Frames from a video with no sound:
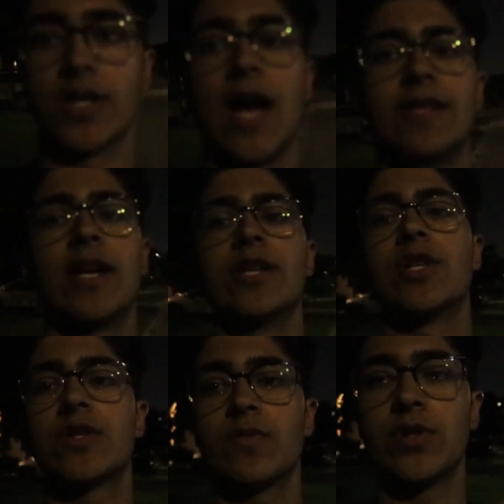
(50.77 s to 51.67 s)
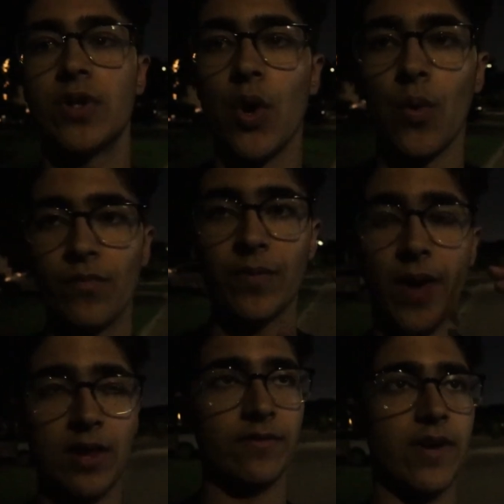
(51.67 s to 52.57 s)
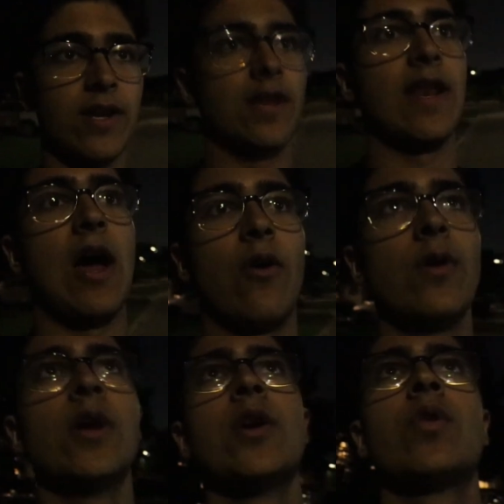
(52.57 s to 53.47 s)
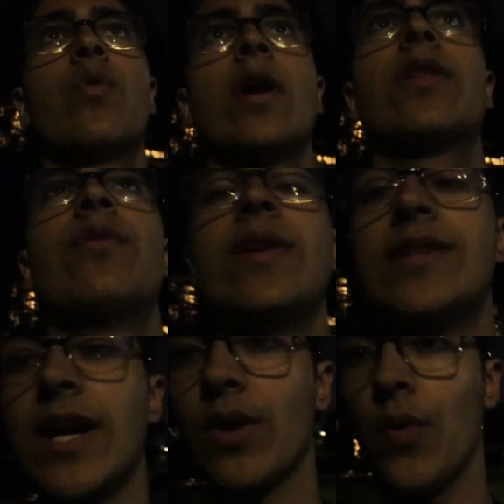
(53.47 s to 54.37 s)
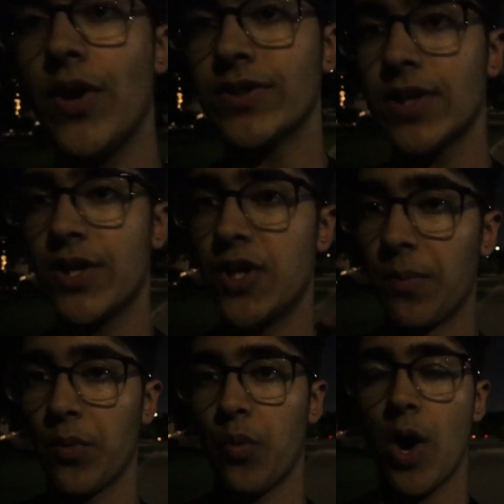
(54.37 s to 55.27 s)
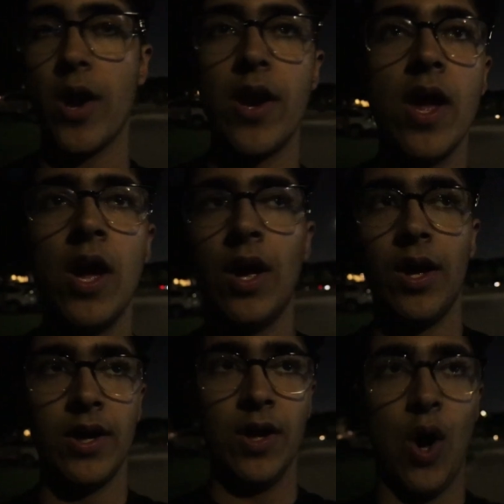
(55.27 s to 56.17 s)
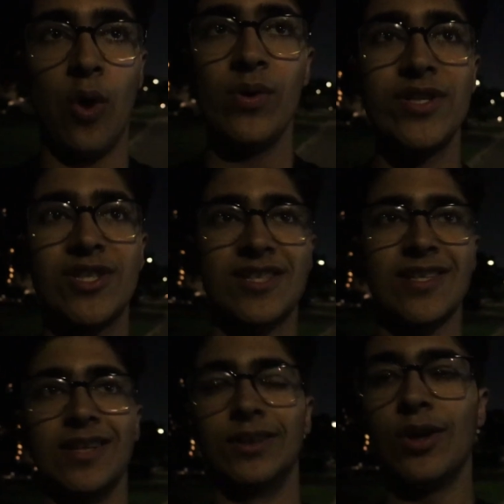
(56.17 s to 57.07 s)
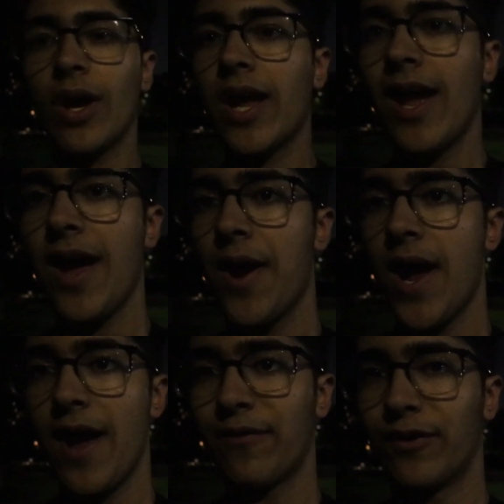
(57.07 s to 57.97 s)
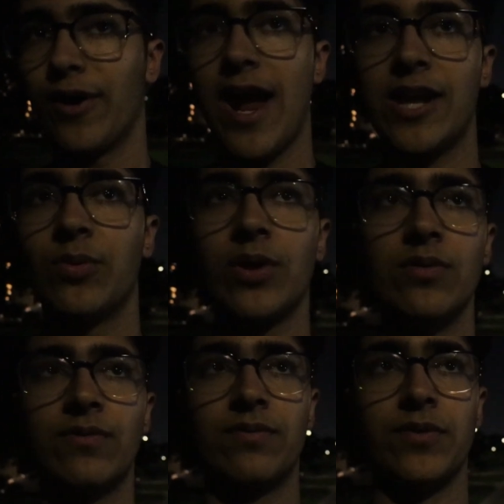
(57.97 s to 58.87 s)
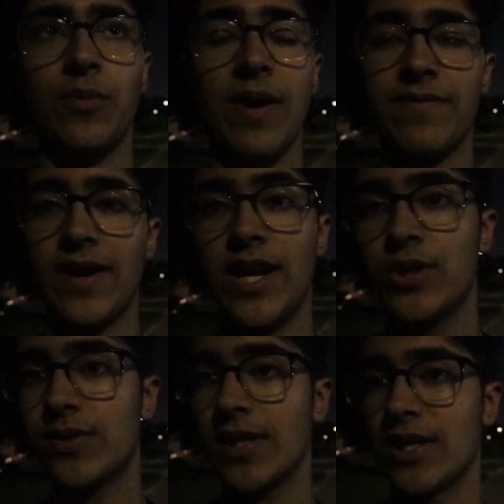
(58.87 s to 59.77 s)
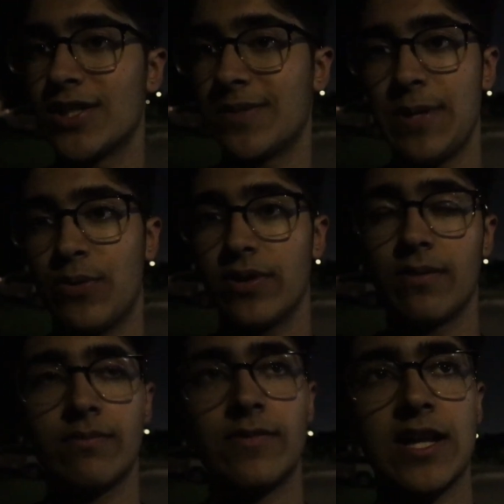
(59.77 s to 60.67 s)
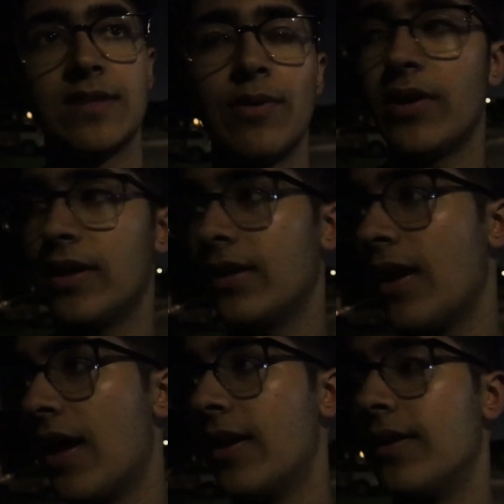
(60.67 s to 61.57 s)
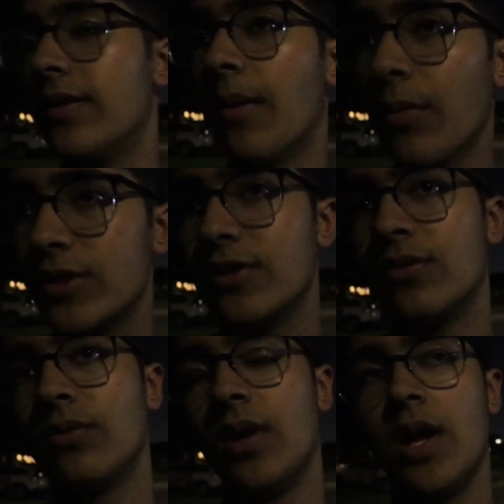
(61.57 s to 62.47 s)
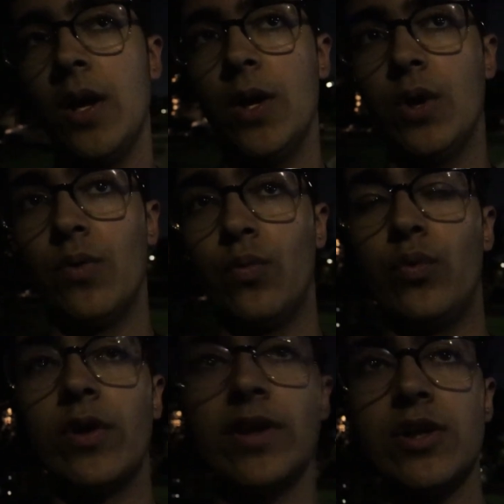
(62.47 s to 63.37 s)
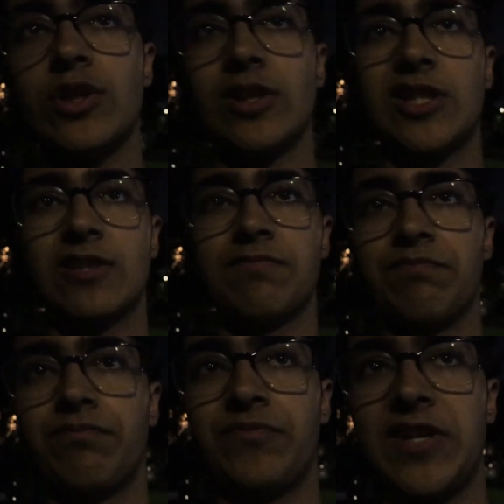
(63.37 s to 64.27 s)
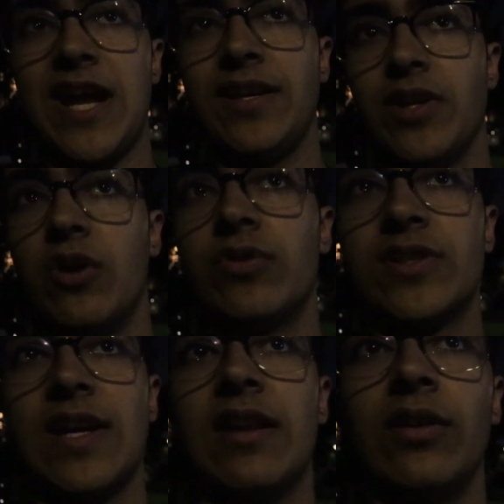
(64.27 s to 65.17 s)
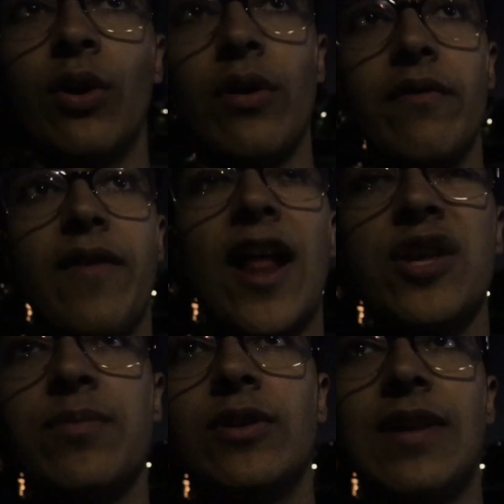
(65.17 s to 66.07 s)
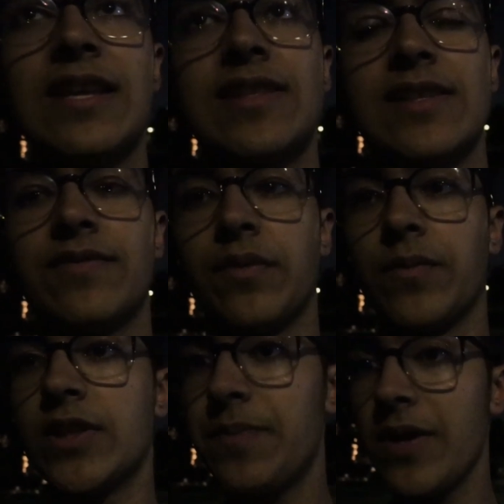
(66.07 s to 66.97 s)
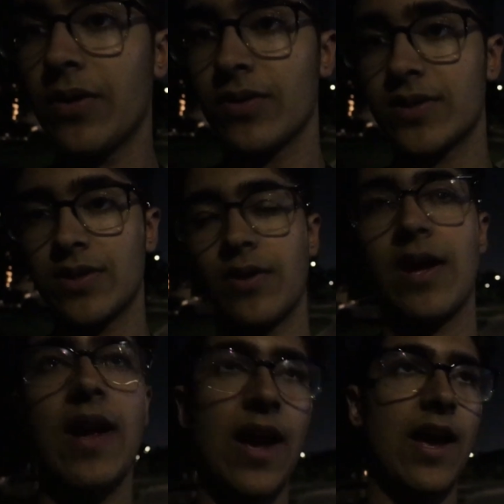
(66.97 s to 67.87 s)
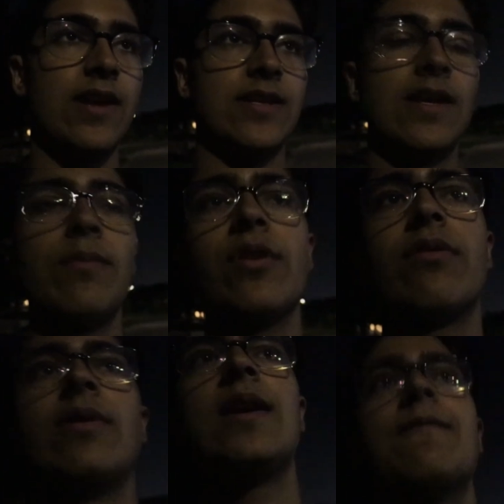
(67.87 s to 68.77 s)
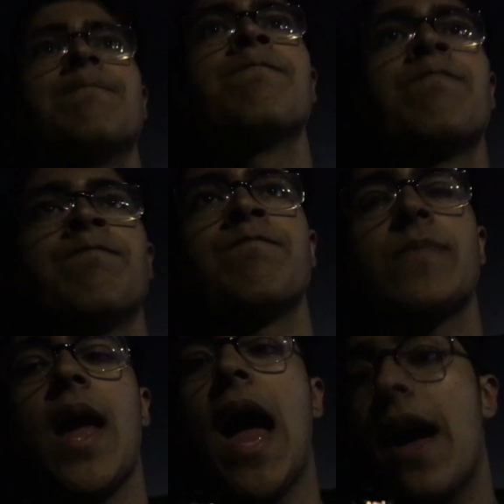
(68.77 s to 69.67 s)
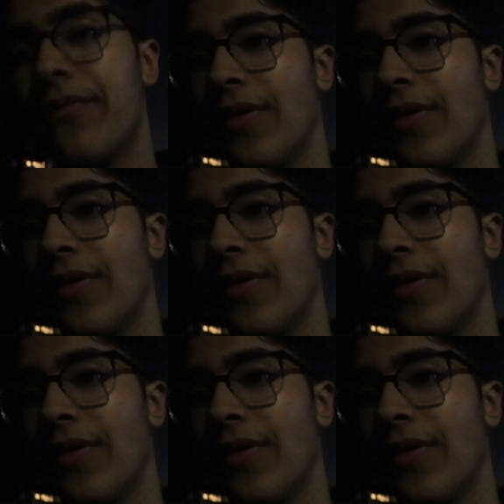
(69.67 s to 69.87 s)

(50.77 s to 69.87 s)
guys, I just returned home from Elevate, and now quick three takeaways. Number one, always just look for anyone who you might find interesting and just speak with them. That's it. And number two, really just take notes and learn valuable lessons from the speakers. Okay, and number three, have